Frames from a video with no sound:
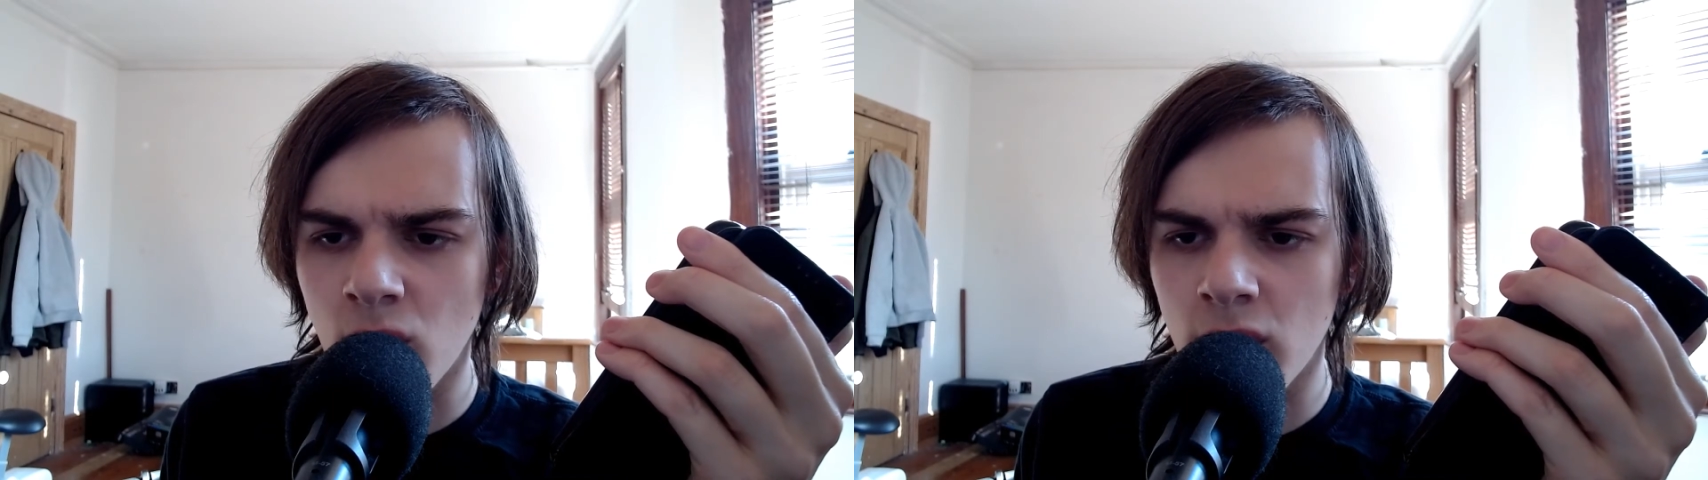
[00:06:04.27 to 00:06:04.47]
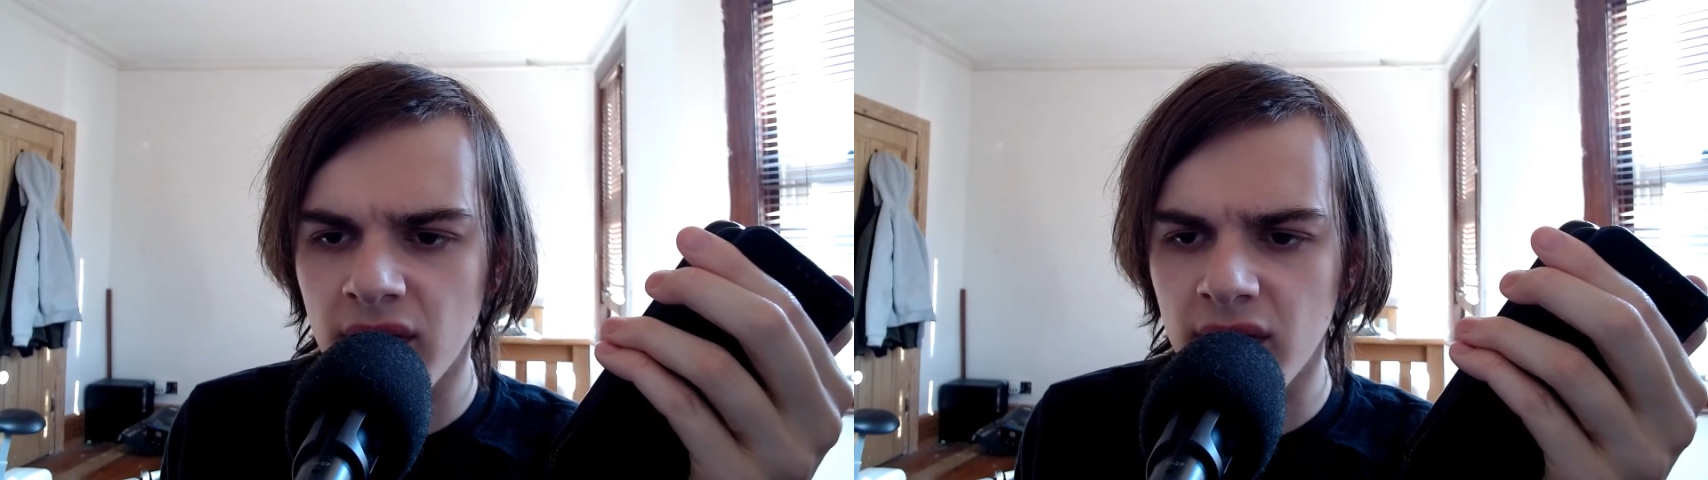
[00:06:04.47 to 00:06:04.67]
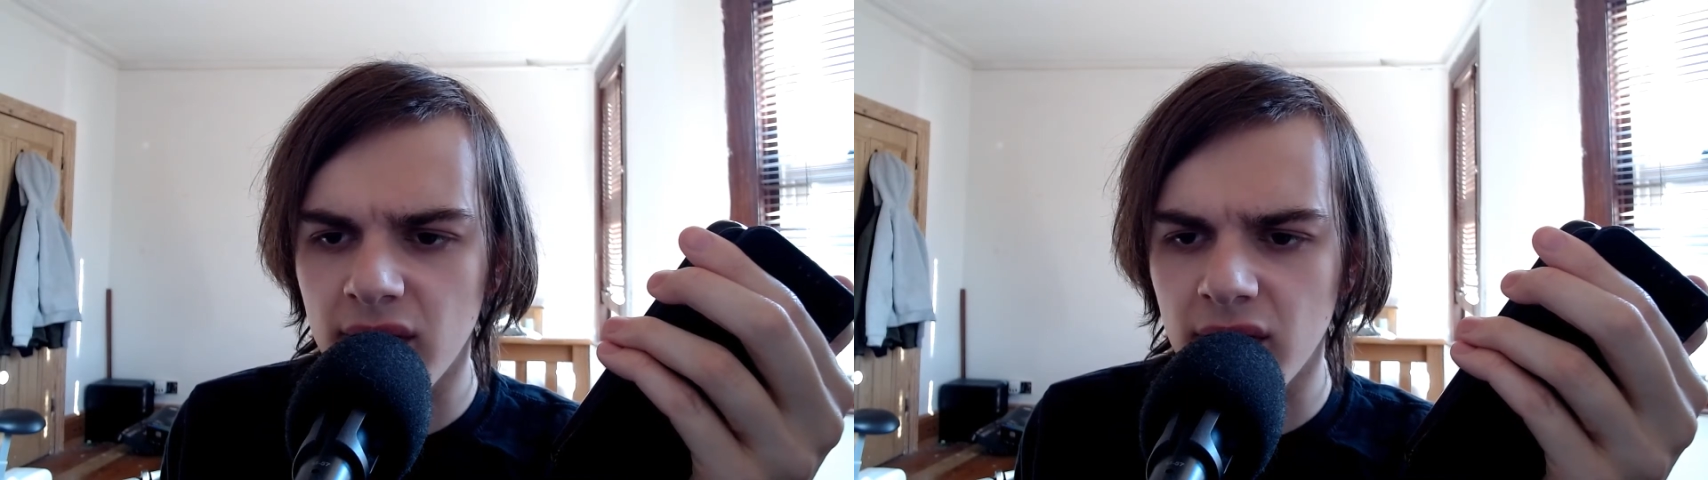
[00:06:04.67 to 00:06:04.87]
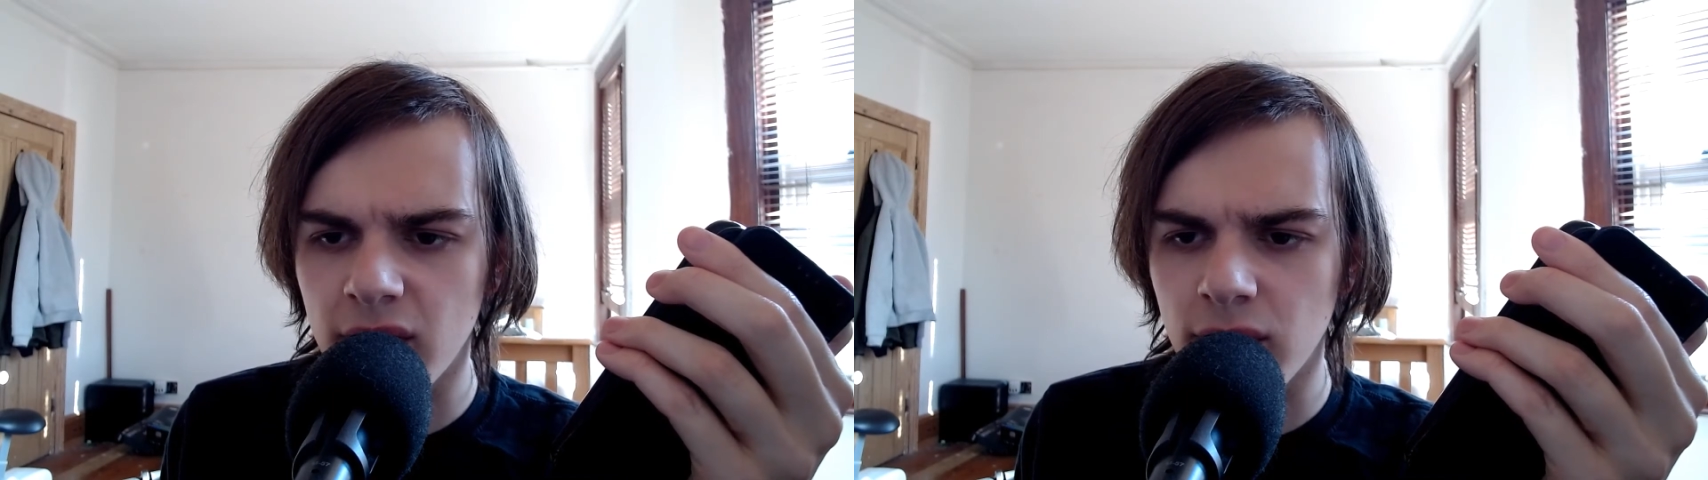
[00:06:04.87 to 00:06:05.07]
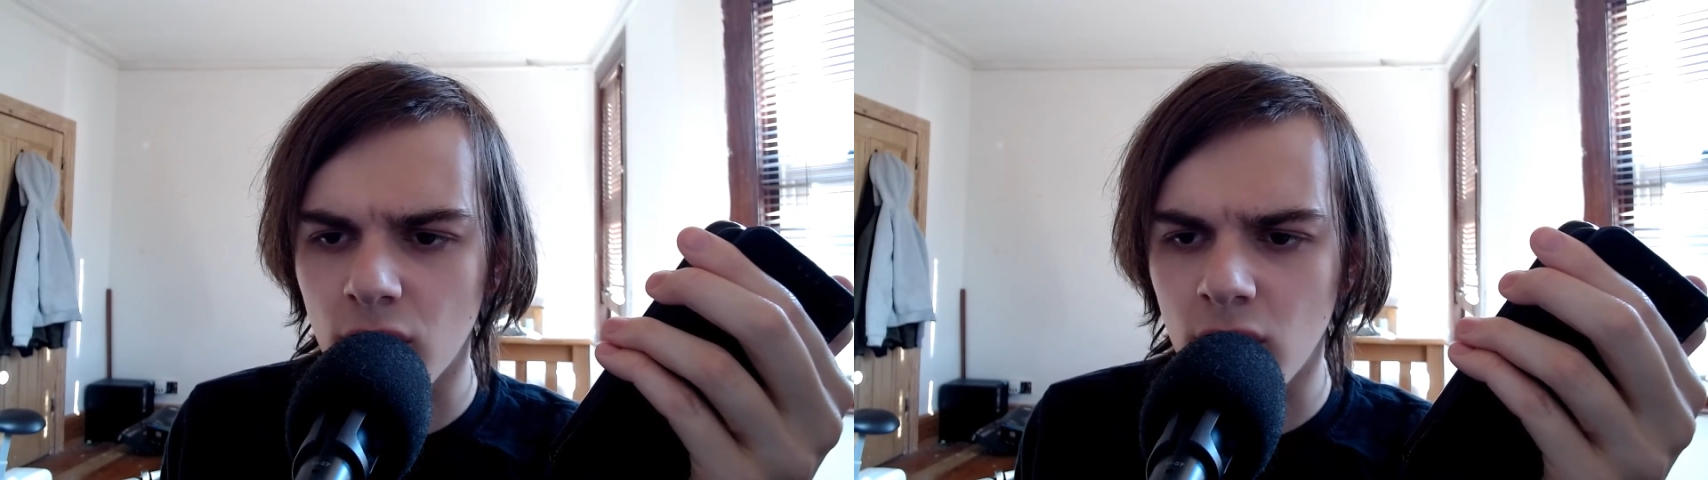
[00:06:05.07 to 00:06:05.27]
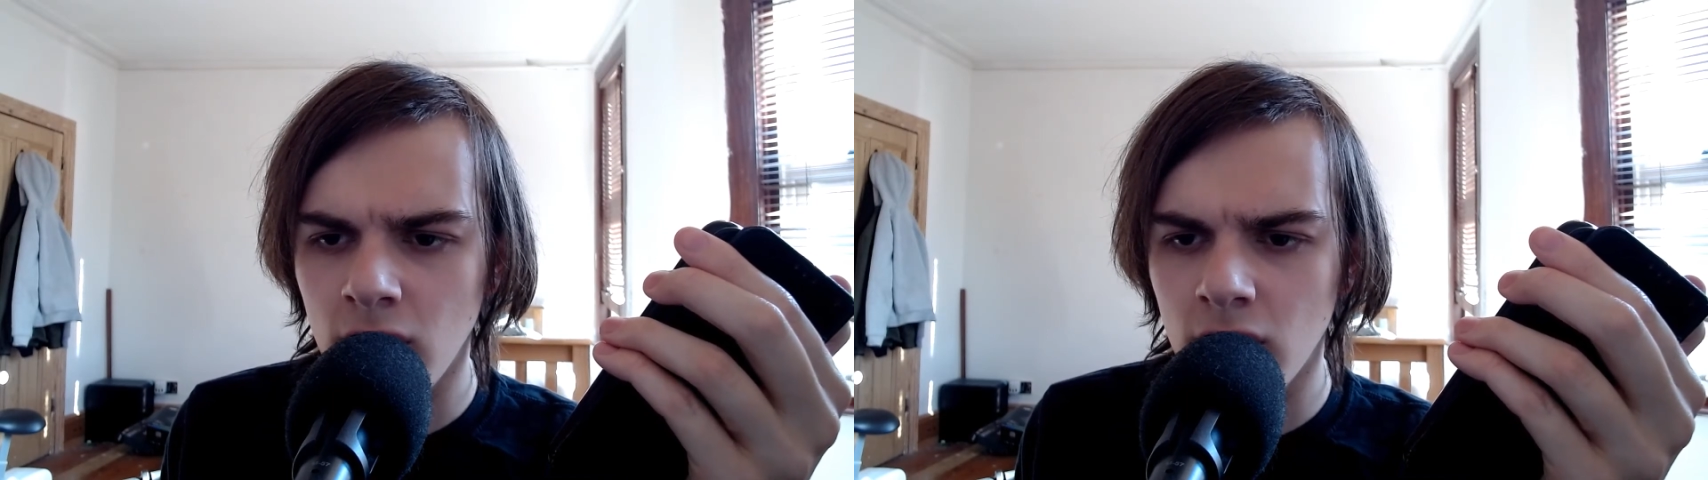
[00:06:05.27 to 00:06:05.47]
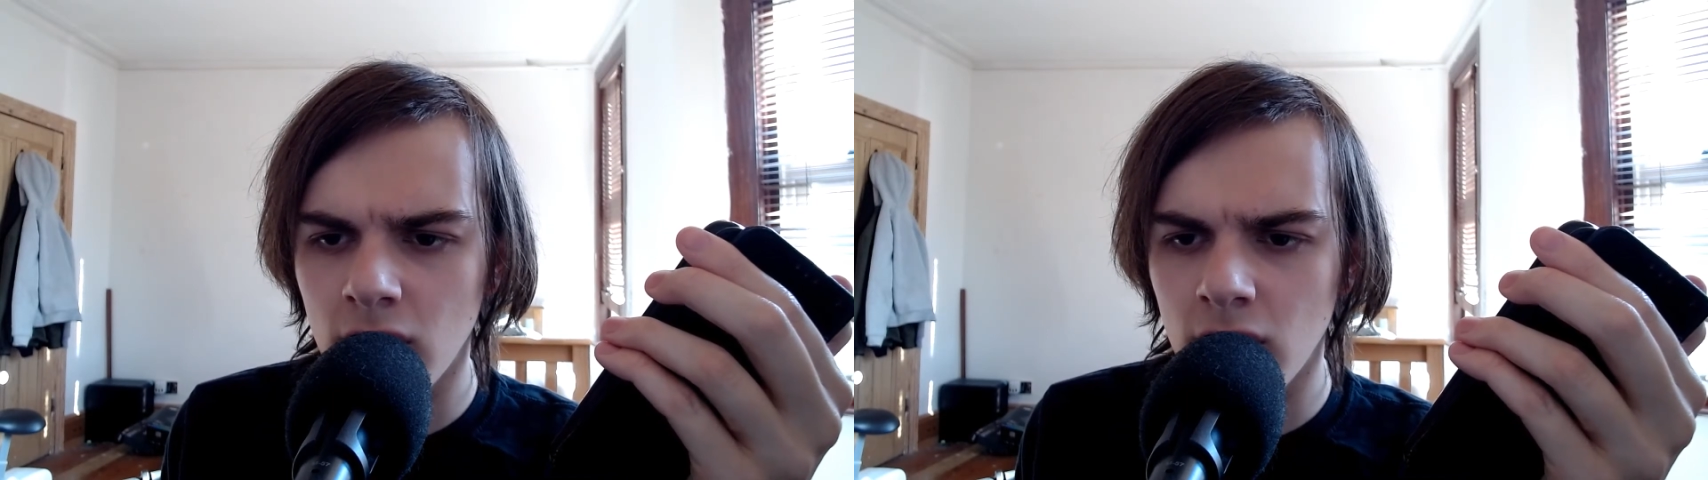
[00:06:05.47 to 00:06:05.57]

what it is for.